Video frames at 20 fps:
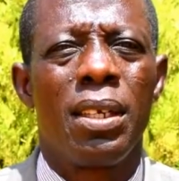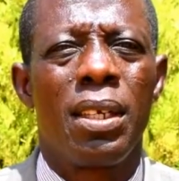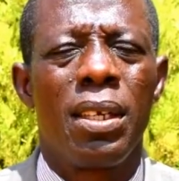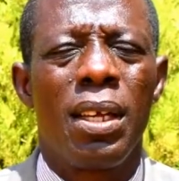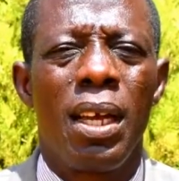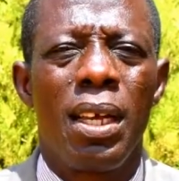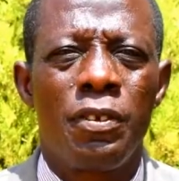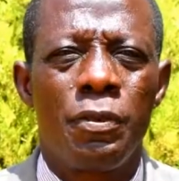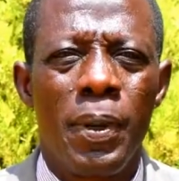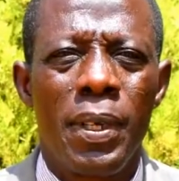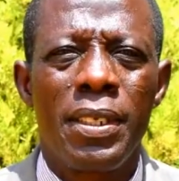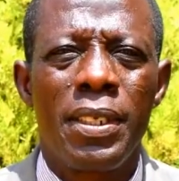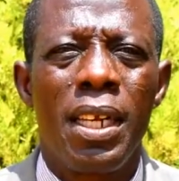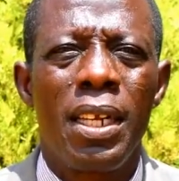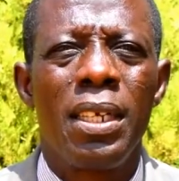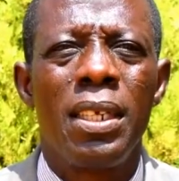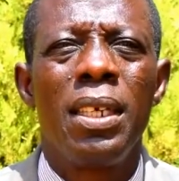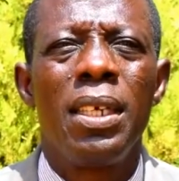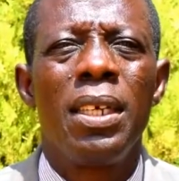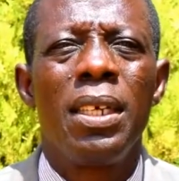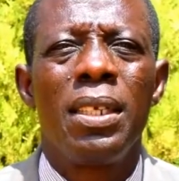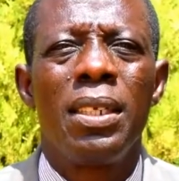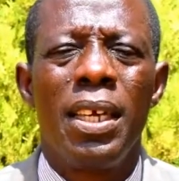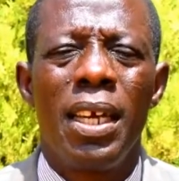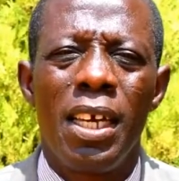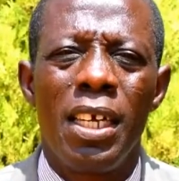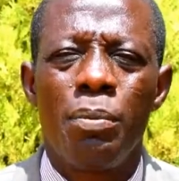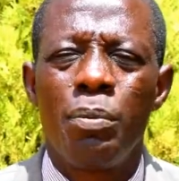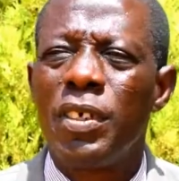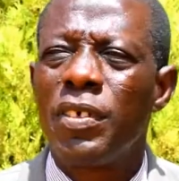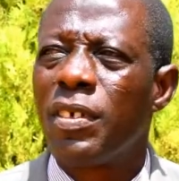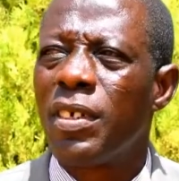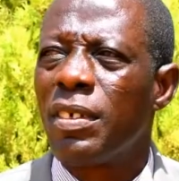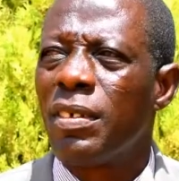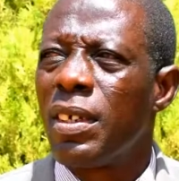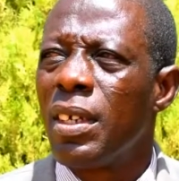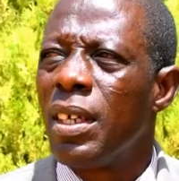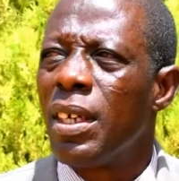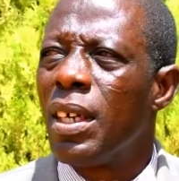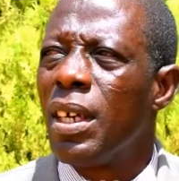especially the
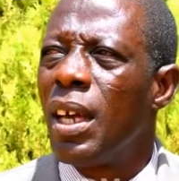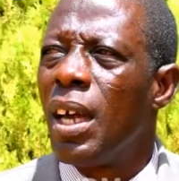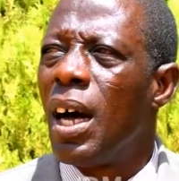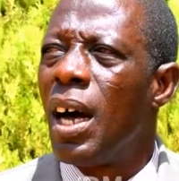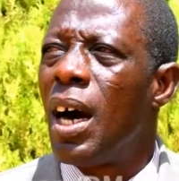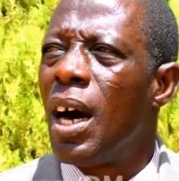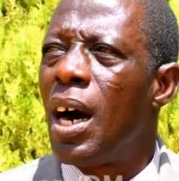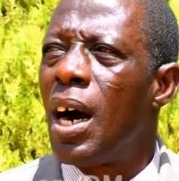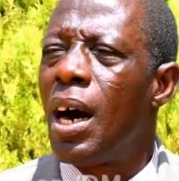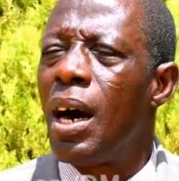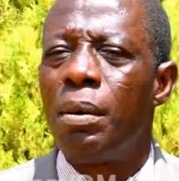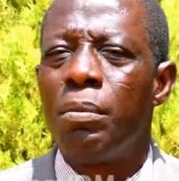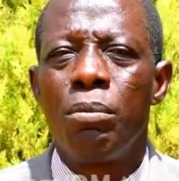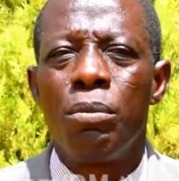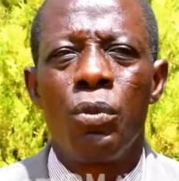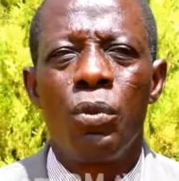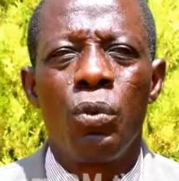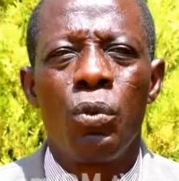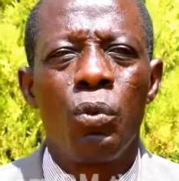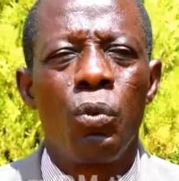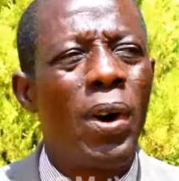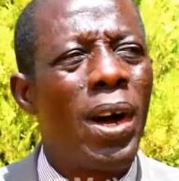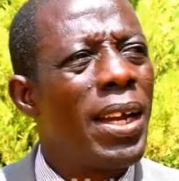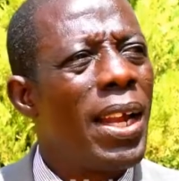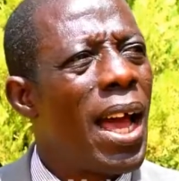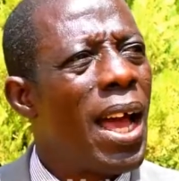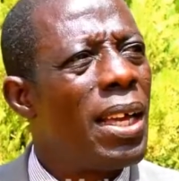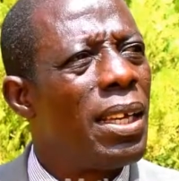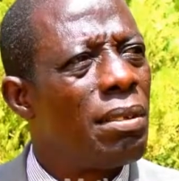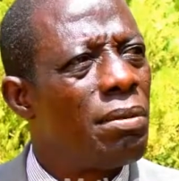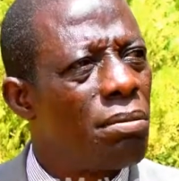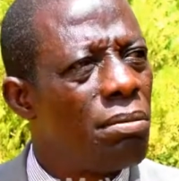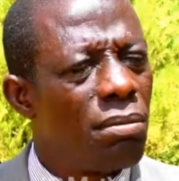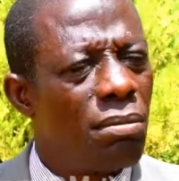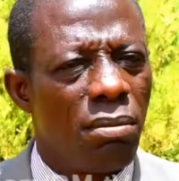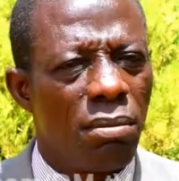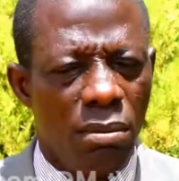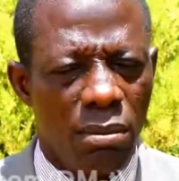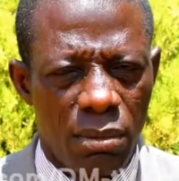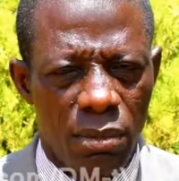headmistress. When I
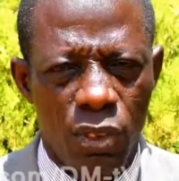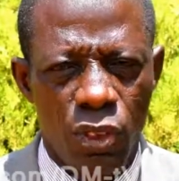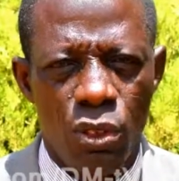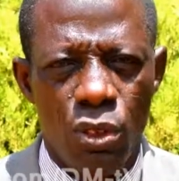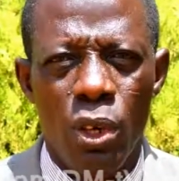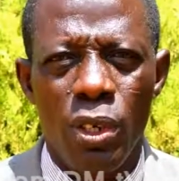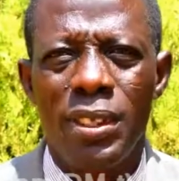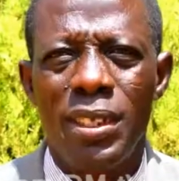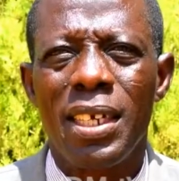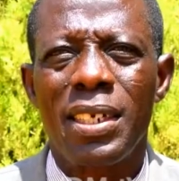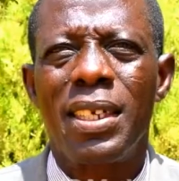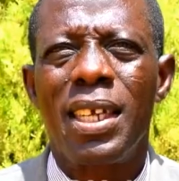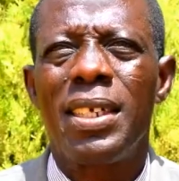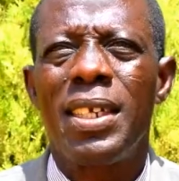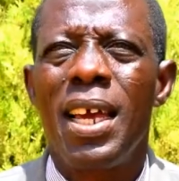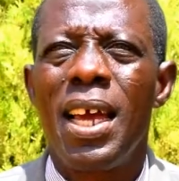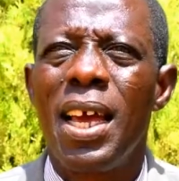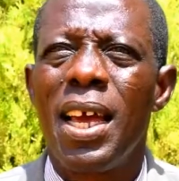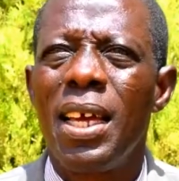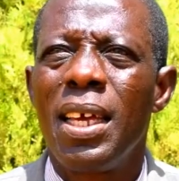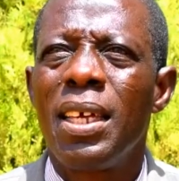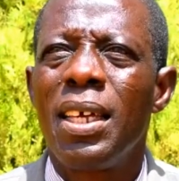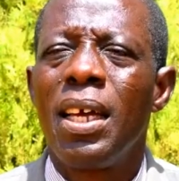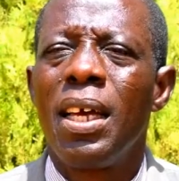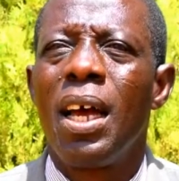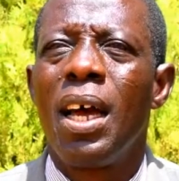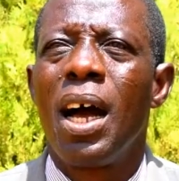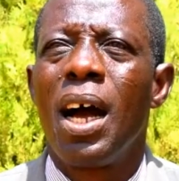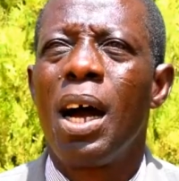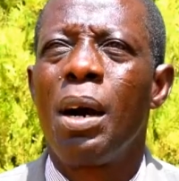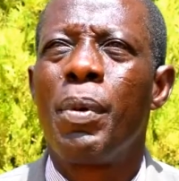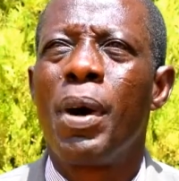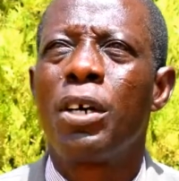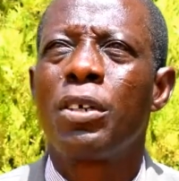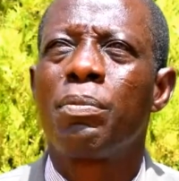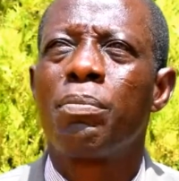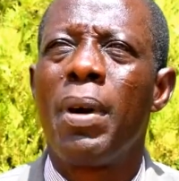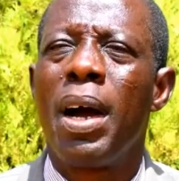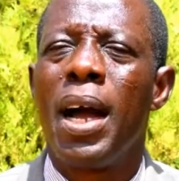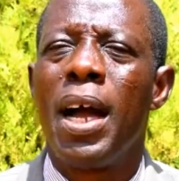contacted her
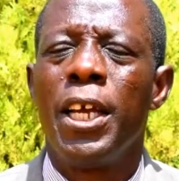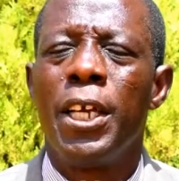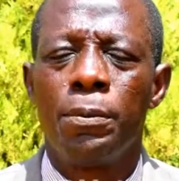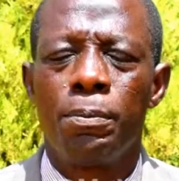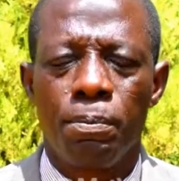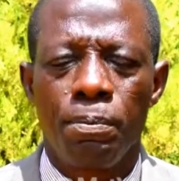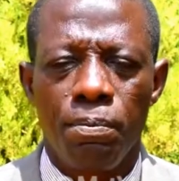about my